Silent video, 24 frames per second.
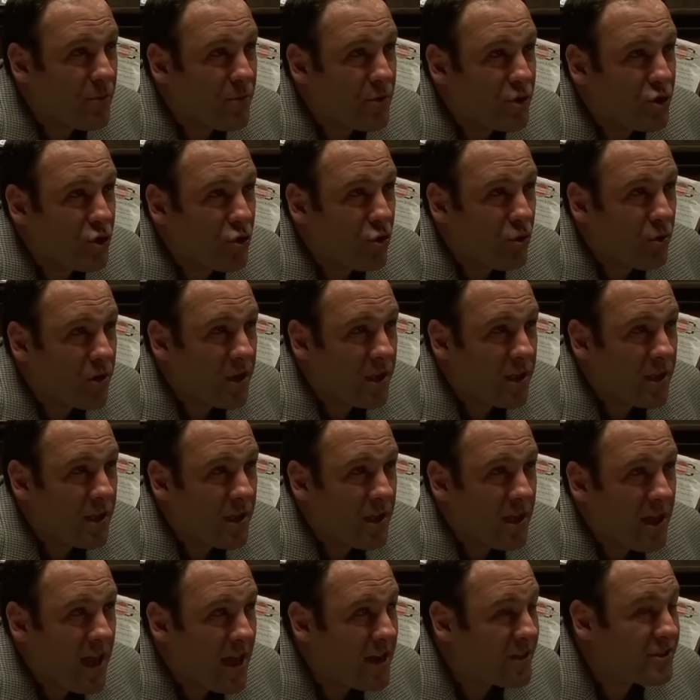Or when he
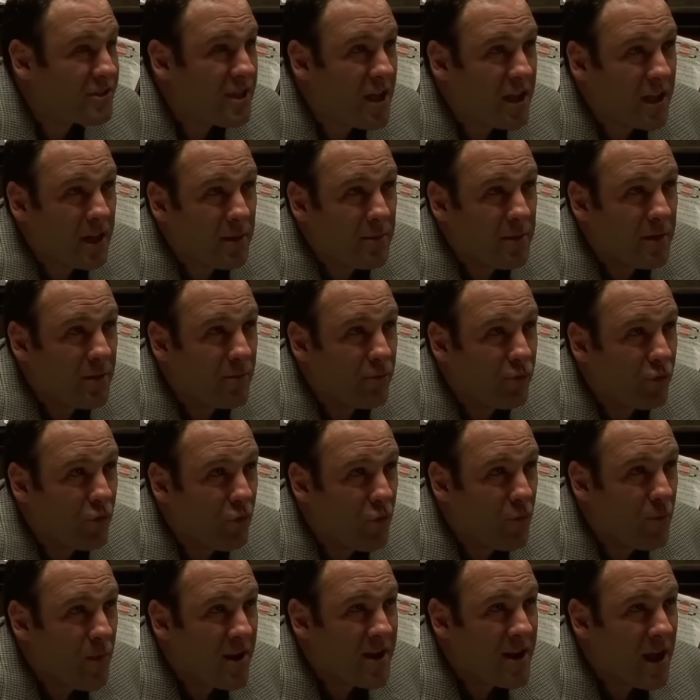promises to Vito's
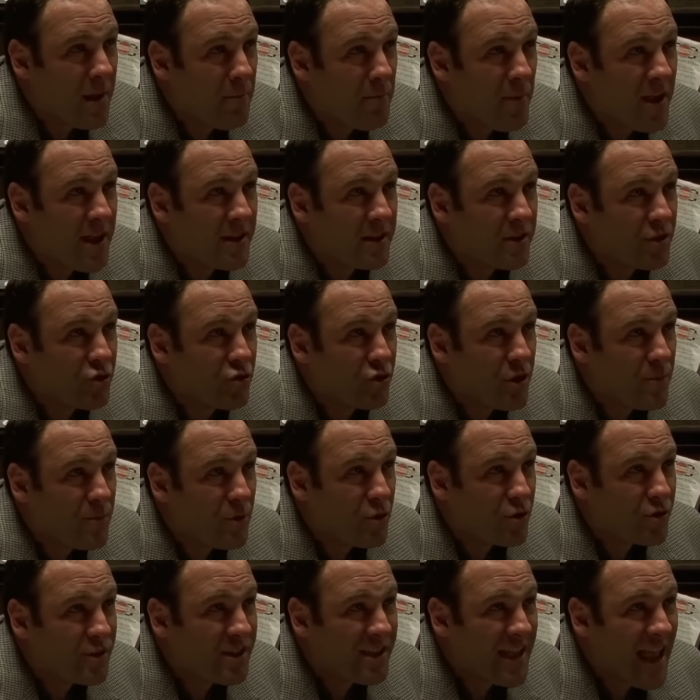widow and family to help
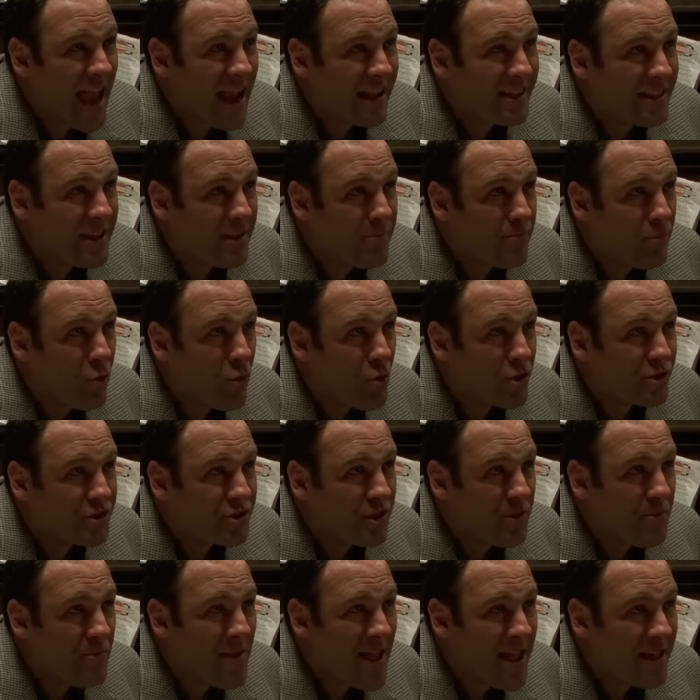financially, but then
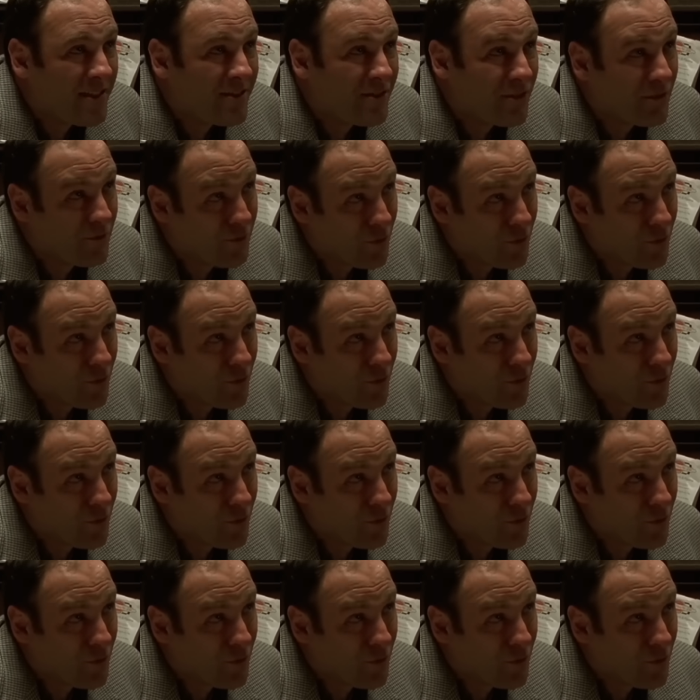proceeds to